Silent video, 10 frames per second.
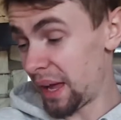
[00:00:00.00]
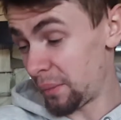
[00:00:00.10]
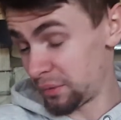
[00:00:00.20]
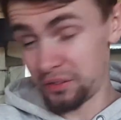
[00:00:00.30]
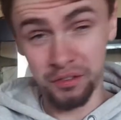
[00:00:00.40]
that
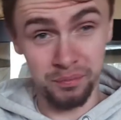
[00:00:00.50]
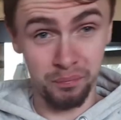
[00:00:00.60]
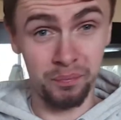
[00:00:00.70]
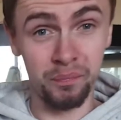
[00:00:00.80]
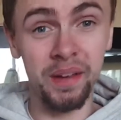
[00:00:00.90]
was just...
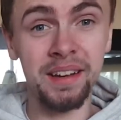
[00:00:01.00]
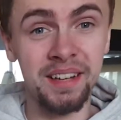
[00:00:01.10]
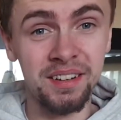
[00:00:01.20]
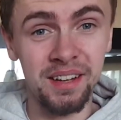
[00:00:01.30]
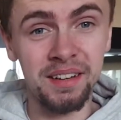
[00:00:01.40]
It
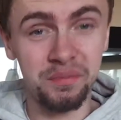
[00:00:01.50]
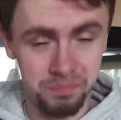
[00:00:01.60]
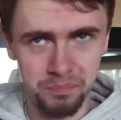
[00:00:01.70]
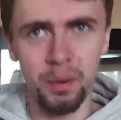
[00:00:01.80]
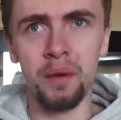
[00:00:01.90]
tastes like...
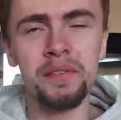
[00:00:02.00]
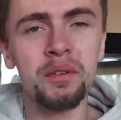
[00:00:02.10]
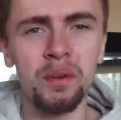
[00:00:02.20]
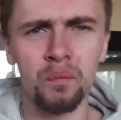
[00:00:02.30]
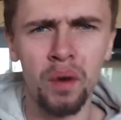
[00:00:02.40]
Well, it feels
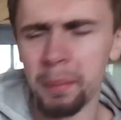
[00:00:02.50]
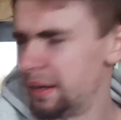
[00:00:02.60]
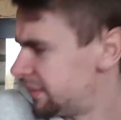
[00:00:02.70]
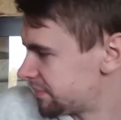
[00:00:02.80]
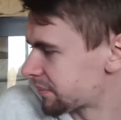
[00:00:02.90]
like
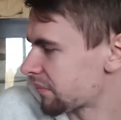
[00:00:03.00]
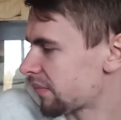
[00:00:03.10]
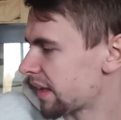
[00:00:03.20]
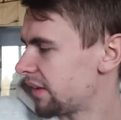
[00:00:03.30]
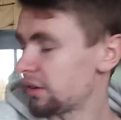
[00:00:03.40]
rubber.
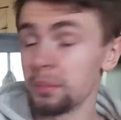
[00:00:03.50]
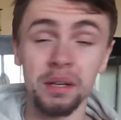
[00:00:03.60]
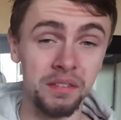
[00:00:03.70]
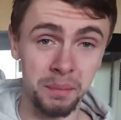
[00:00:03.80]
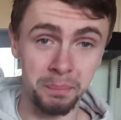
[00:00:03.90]
So I'm not
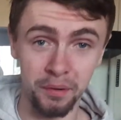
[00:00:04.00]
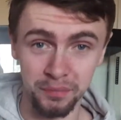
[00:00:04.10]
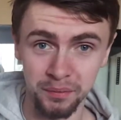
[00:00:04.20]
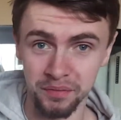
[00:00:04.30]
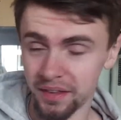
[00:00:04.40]
even going to bother
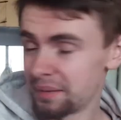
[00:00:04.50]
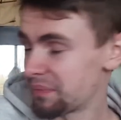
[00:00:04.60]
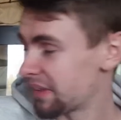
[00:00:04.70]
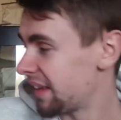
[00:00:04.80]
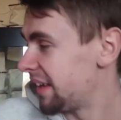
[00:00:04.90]
with that.
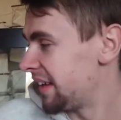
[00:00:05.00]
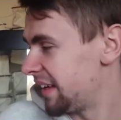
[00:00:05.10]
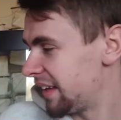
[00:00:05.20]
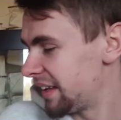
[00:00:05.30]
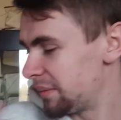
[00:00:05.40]

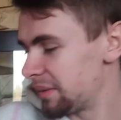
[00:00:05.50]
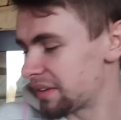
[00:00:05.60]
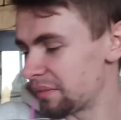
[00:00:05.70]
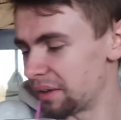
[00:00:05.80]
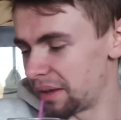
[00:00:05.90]
Let me just
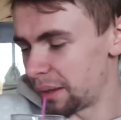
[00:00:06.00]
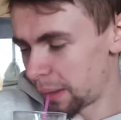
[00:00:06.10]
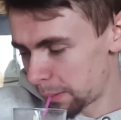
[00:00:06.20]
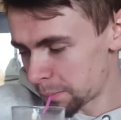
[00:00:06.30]
get rid of